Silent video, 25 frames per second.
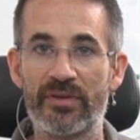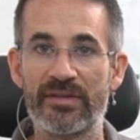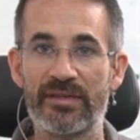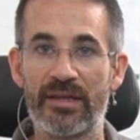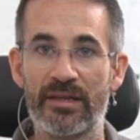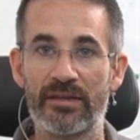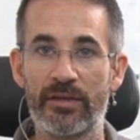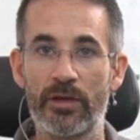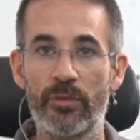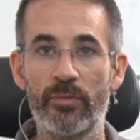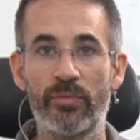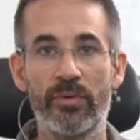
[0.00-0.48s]

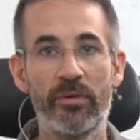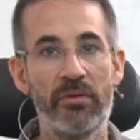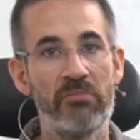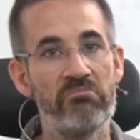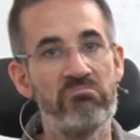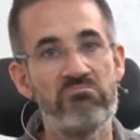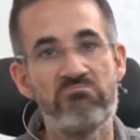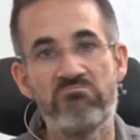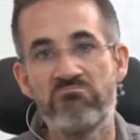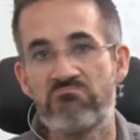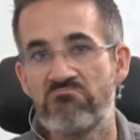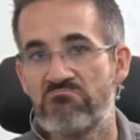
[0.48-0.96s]
setup,
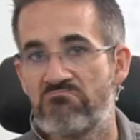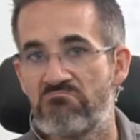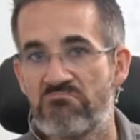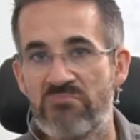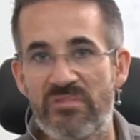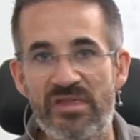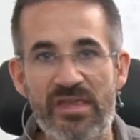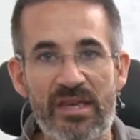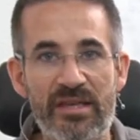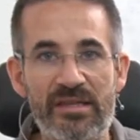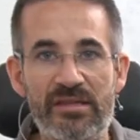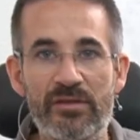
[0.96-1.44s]

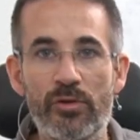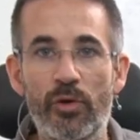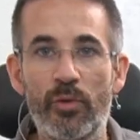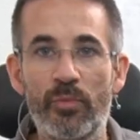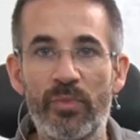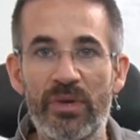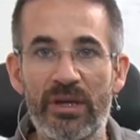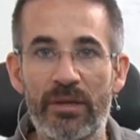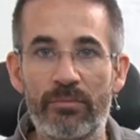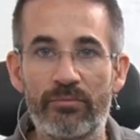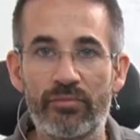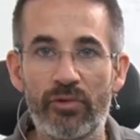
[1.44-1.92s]
there's no
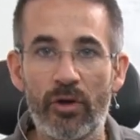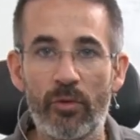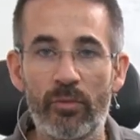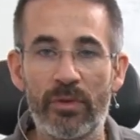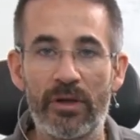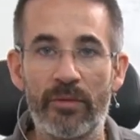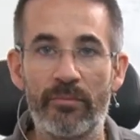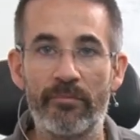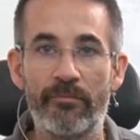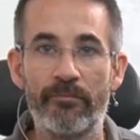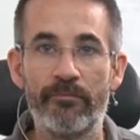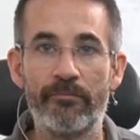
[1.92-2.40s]
big
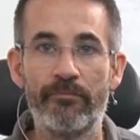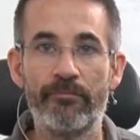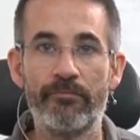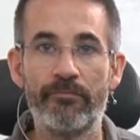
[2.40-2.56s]
problem.